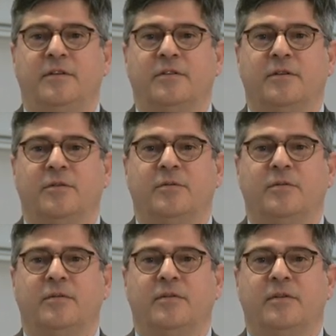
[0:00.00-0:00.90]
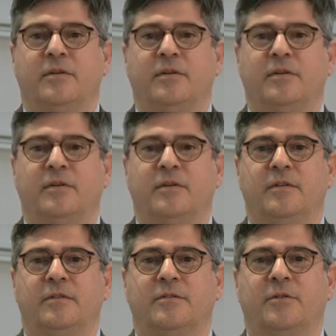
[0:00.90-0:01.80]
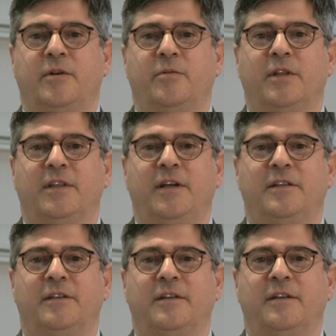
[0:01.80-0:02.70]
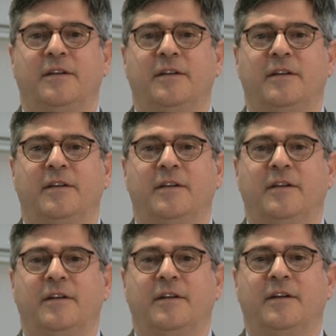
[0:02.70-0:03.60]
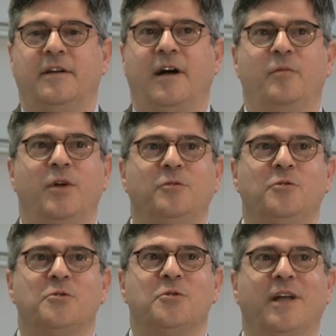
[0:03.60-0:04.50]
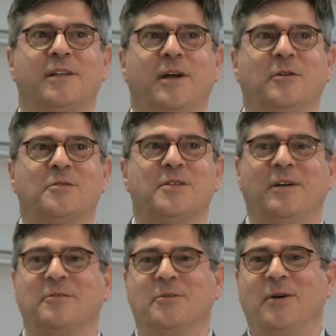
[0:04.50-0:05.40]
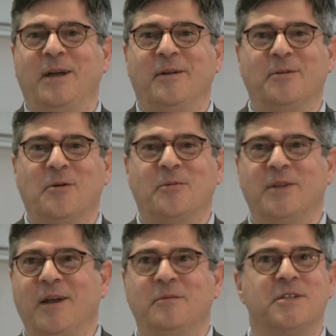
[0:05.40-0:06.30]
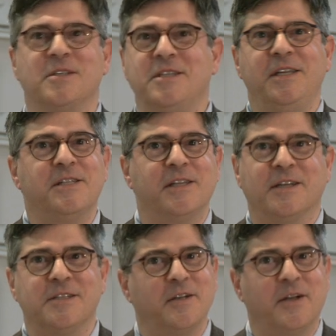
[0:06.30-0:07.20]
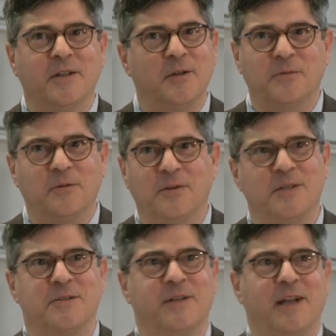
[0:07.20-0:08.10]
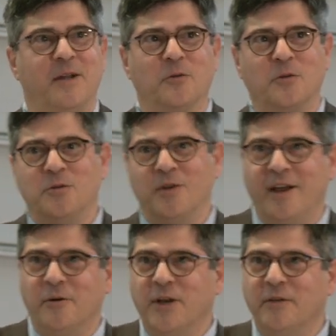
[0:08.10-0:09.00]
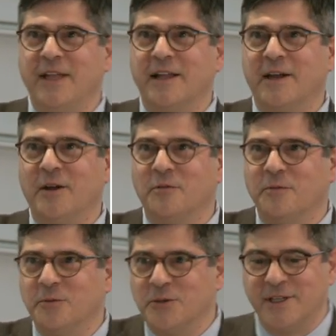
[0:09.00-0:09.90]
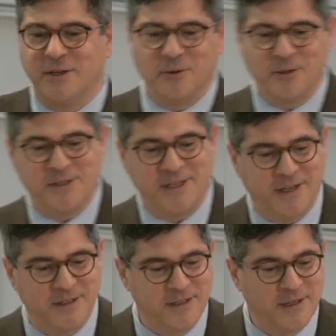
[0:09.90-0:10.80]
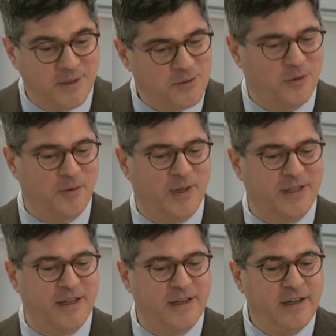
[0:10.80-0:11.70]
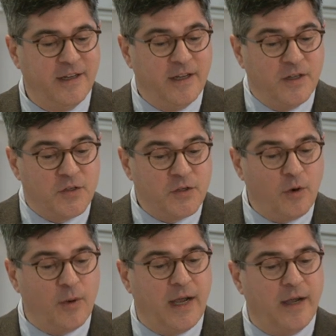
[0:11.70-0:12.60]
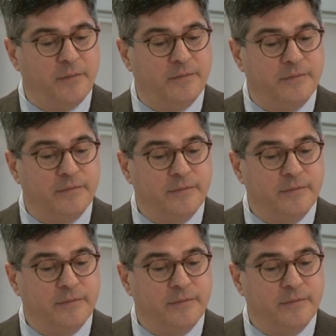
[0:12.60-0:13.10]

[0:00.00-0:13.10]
so, sorry about that. I'm not used to that kind of stuff. So I, normally I'm just teaching as a regular professor and I don't, I don't have that kind of good technology, guys. Sorry about that. So, um,